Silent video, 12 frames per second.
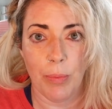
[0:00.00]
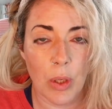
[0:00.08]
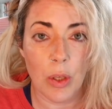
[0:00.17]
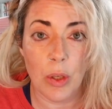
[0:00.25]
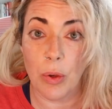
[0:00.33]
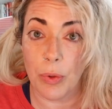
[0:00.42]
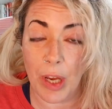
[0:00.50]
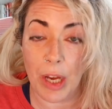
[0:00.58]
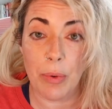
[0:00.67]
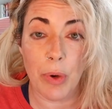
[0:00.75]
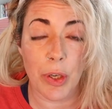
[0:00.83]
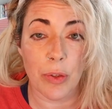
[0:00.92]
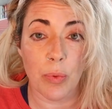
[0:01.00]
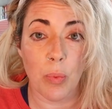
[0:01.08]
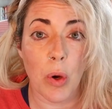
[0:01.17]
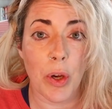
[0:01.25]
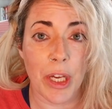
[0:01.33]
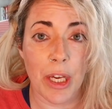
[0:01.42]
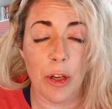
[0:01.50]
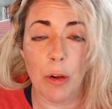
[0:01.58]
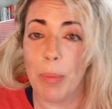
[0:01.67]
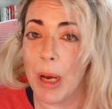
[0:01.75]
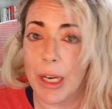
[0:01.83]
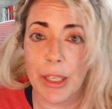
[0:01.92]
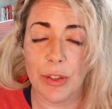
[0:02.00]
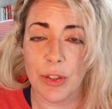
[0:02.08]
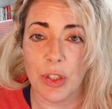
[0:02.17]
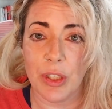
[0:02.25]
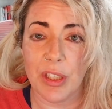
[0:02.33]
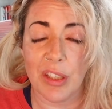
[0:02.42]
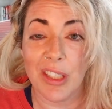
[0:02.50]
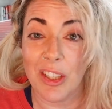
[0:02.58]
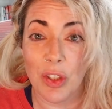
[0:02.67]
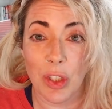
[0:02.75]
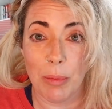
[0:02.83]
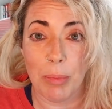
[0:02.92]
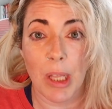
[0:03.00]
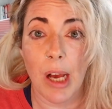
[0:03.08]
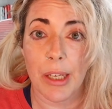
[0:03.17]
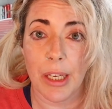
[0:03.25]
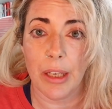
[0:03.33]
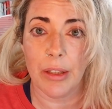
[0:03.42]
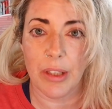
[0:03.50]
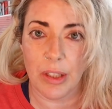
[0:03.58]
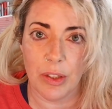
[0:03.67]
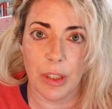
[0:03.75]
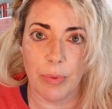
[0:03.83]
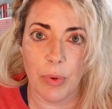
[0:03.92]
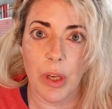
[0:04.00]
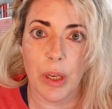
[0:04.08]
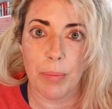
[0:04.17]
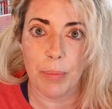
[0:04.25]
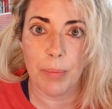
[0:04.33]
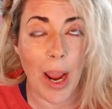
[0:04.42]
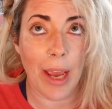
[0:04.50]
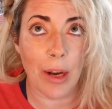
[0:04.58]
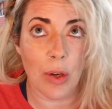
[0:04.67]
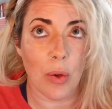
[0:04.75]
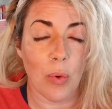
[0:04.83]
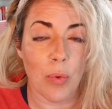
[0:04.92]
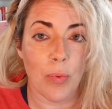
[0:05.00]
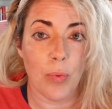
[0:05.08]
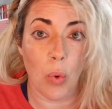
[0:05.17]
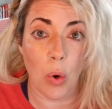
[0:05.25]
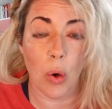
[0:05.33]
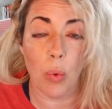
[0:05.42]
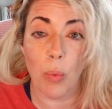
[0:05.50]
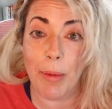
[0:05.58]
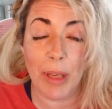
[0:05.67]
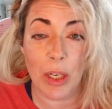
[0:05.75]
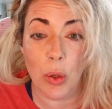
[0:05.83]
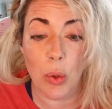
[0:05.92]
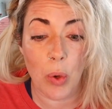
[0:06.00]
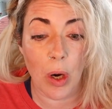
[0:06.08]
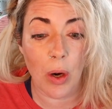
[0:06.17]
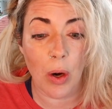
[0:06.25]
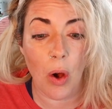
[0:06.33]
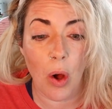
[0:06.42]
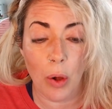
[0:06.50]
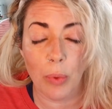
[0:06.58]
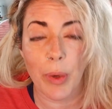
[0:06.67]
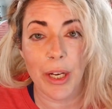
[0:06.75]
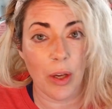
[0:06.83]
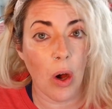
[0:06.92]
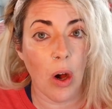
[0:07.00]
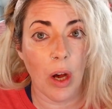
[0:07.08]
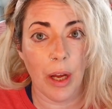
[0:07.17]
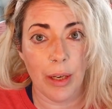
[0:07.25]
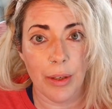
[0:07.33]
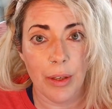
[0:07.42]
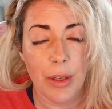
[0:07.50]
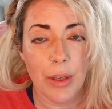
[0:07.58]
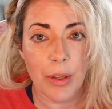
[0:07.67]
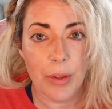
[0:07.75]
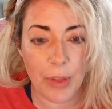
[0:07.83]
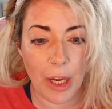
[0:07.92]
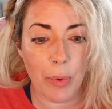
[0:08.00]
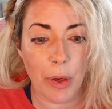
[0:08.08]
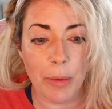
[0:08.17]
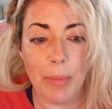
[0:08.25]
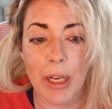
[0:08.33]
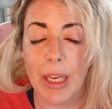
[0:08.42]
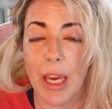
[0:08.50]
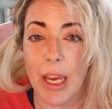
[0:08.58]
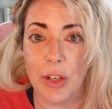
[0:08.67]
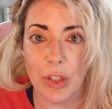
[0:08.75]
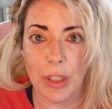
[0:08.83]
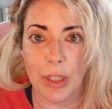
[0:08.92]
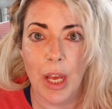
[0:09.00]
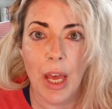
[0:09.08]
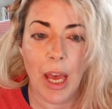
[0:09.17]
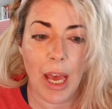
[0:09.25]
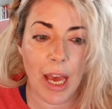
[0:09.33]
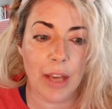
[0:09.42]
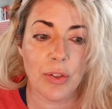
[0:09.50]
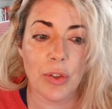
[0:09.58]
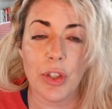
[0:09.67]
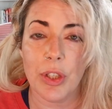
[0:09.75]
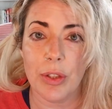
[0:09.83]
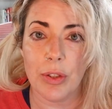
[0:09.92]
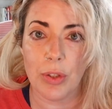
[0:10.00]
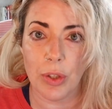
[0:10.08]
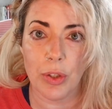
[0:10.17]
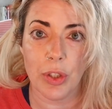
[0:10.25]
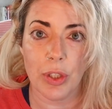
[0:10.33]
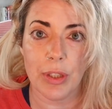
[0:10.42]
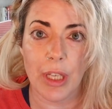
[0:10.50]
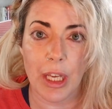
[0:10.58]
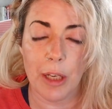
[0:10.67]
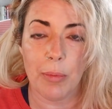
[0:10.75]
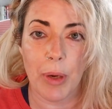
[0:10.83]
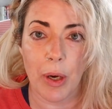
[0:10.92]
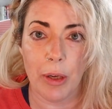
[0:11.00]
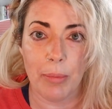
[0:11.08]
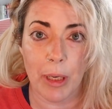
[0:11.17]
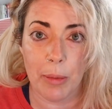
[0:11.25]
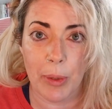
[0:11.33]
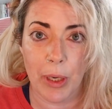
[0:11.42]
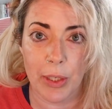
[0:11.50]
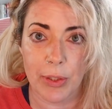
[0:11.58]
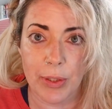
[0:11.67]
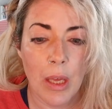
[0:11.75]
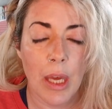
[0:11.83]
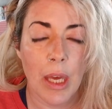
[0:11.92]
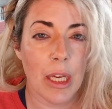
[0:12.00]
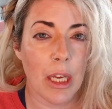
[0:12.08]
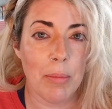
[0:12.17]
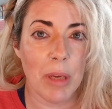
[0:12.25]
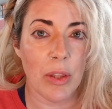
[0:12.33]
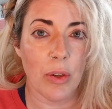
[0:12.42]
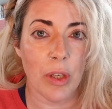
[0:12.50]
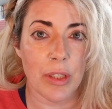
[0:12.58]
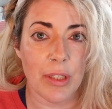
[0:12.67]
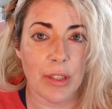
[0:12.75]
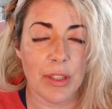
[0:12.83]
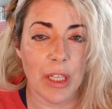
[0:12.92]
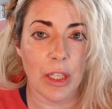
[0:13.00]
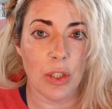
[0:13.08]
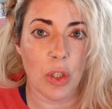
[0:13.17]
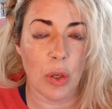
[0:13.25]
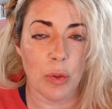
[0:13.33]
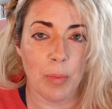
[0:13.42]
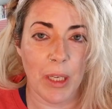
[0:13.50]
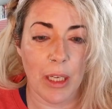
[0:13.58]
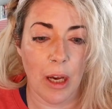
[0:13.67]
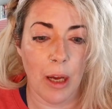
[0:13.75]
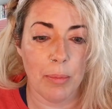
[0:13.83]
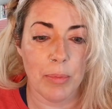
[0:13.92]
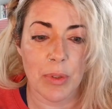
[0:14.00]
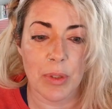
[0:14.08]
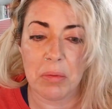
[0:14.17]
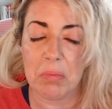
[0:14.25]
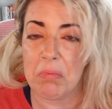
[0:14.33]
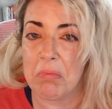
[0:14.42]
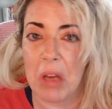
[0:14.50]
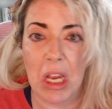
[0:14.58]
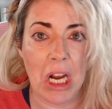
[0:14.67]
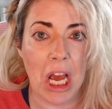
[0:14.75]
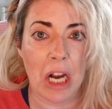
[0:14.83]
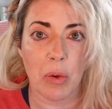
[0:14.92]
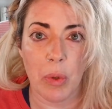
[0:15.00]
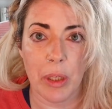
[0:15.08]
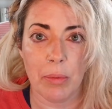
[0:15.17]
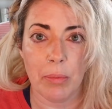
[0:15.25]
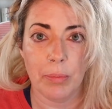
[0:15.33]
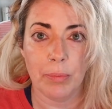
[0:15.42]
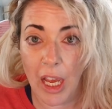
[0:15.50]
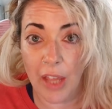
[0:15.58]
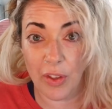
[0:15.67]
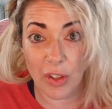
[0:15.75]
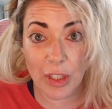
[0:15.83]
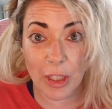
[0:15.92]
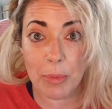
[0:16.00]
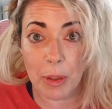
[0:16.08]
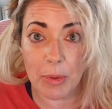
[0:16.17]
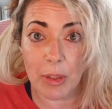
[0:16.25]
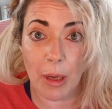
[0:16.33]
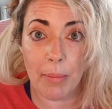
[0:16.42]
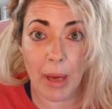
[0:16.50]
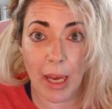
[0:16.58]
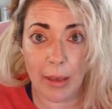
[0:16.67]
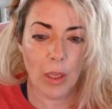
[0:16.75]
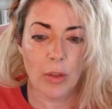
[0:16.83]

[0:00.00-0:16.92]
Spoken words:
Your thyroid is working, your body is just essentially blocking the delivery. And for women who are already on thyroid medication, estrogen surges in perimenopause can mean their existing dose becomes inadequate and their symptoms come back.